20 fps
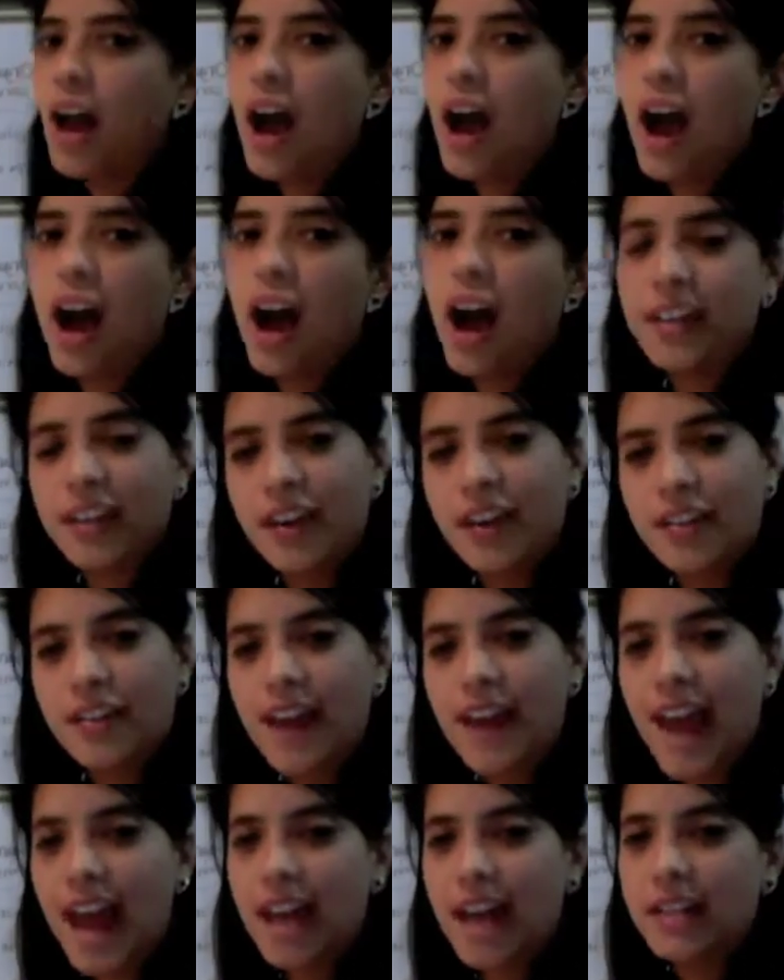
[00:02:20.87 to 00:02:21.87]
On the other
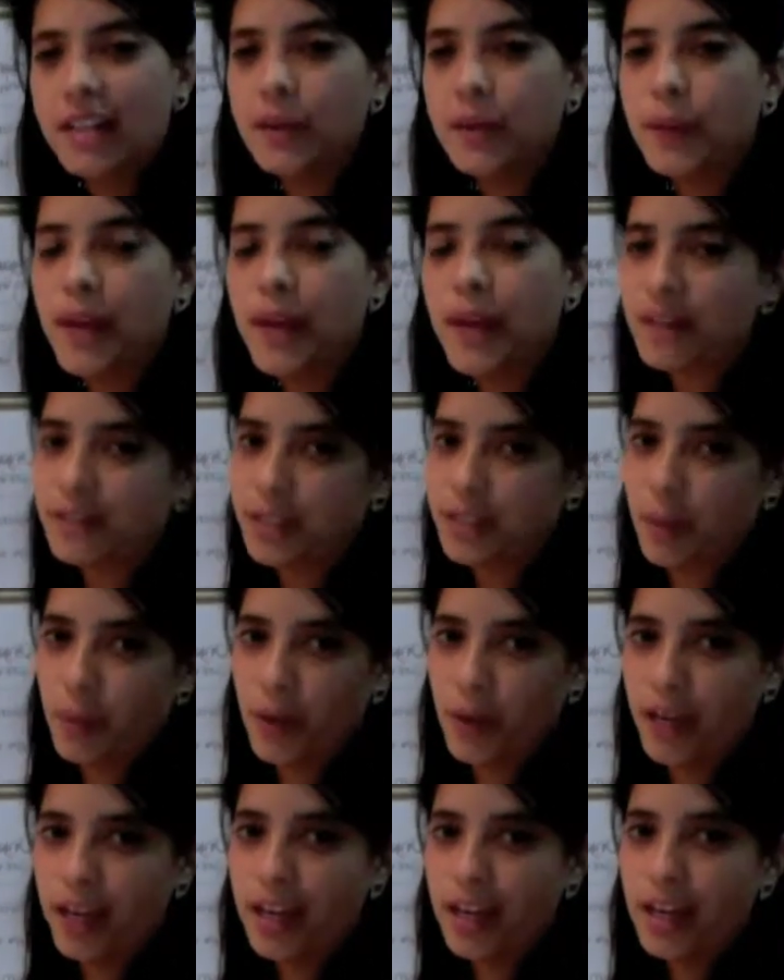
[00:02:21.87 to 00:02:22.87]
hand, we have
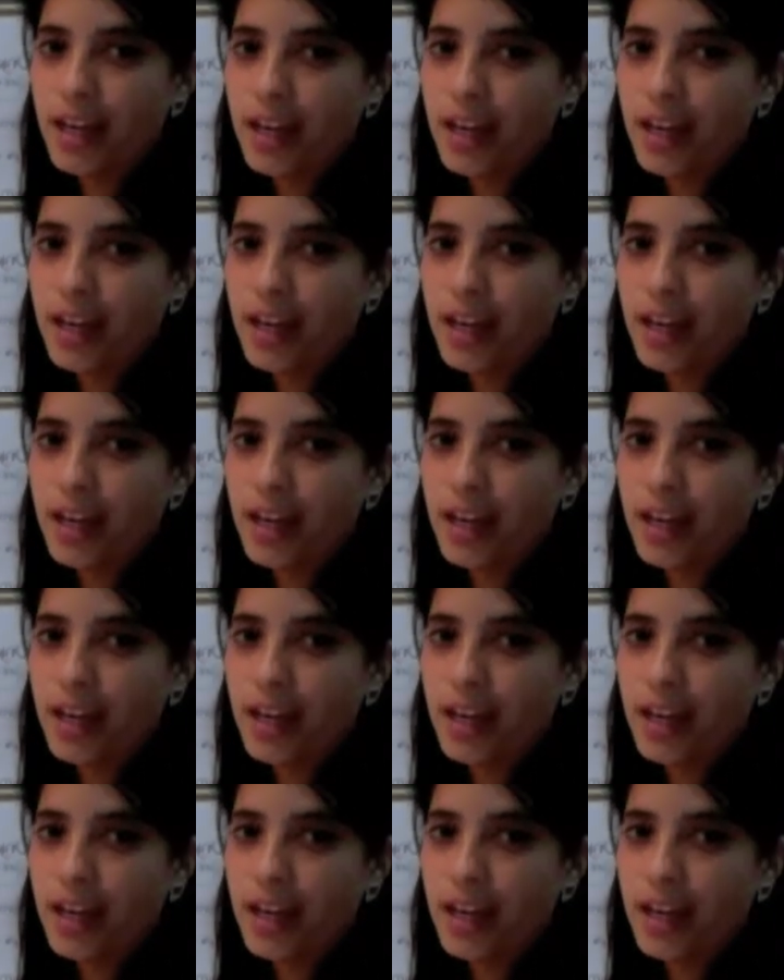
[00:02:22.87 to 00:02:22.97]
Subway.